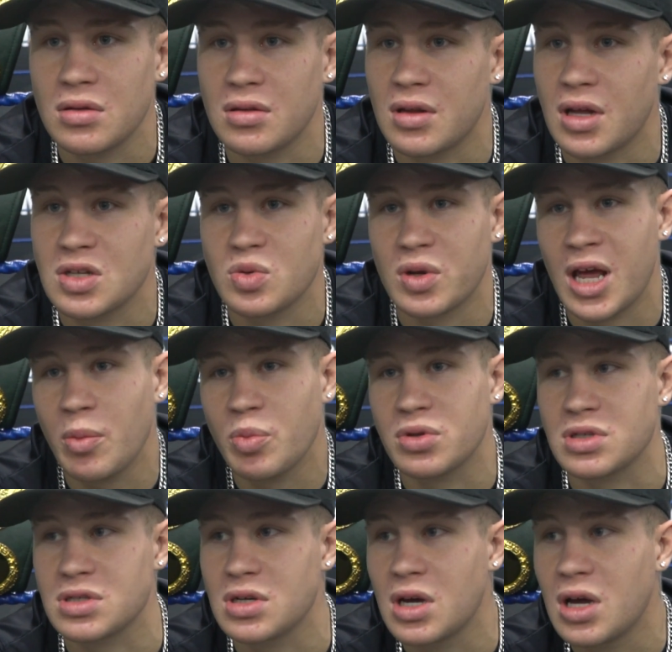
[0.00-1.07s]
that's what
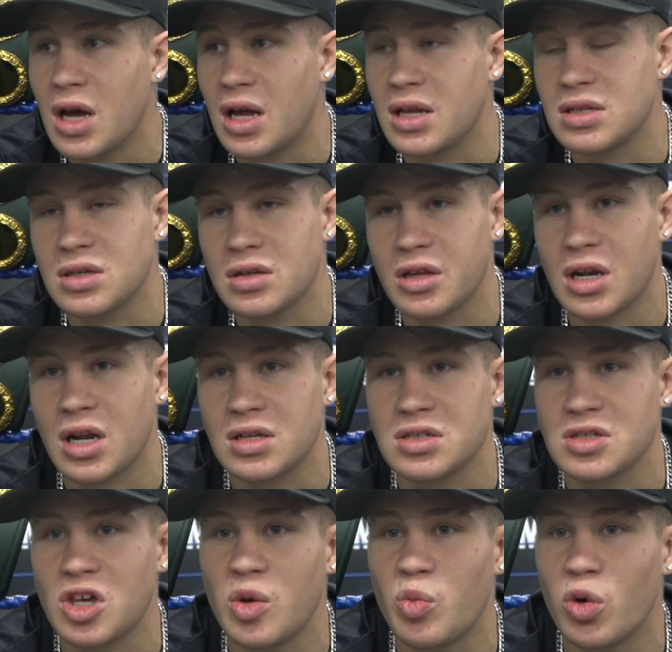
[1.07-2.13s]
happens. Until then, I'll
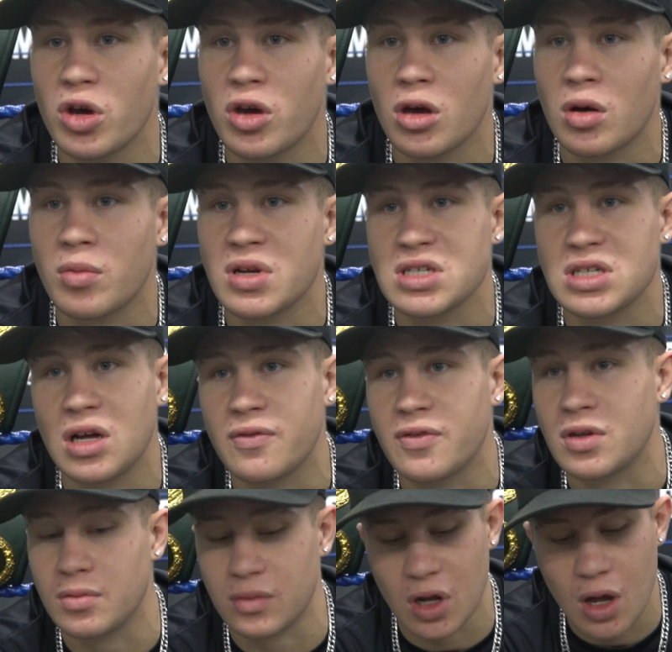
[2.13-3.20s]
just keep working on myself
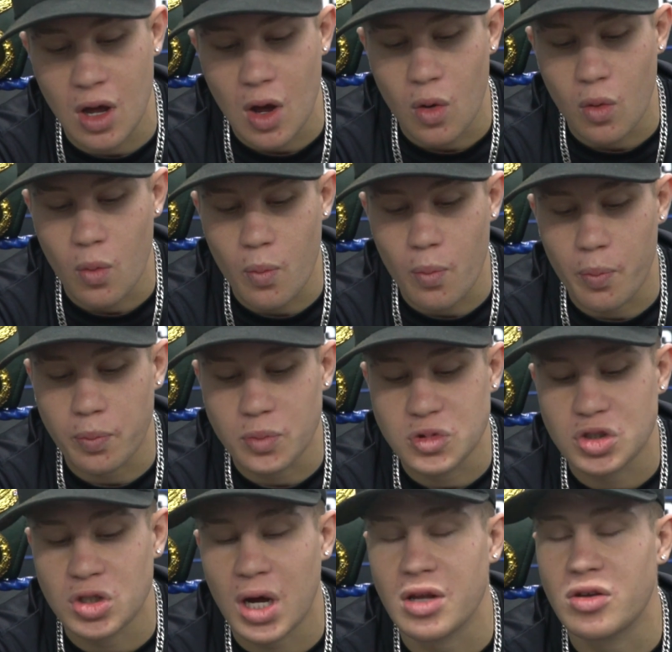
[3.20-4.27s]
and
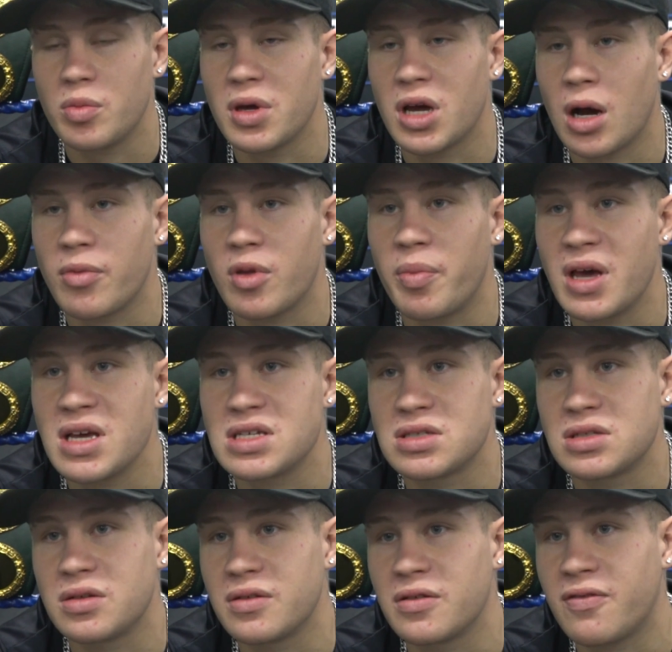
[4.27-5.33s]
trying to become the
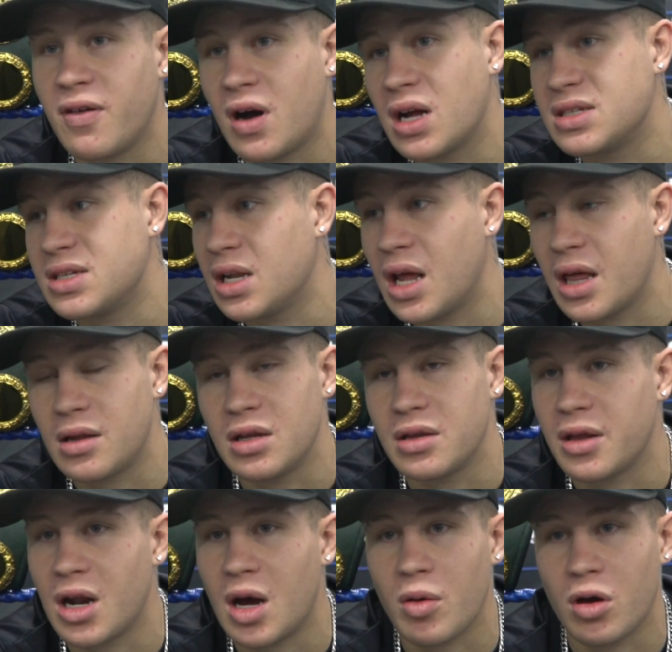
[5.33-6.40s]
best fighter and athlete
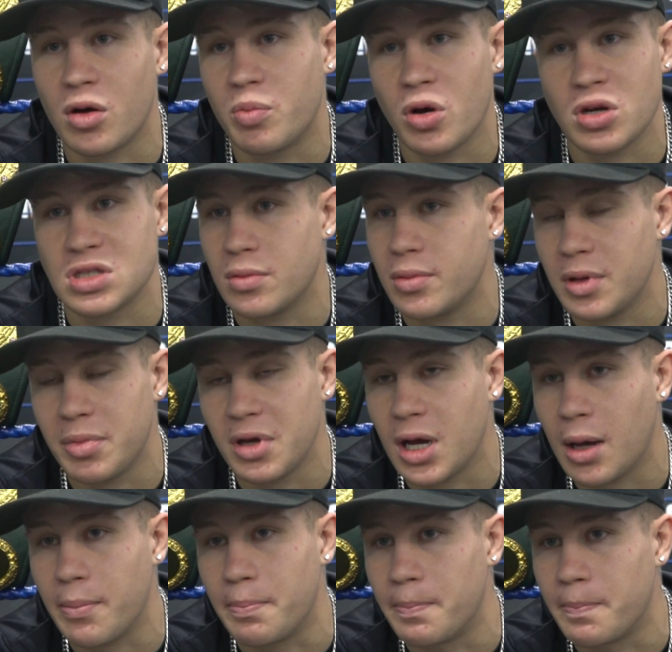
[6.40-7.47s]
that I could possibly become.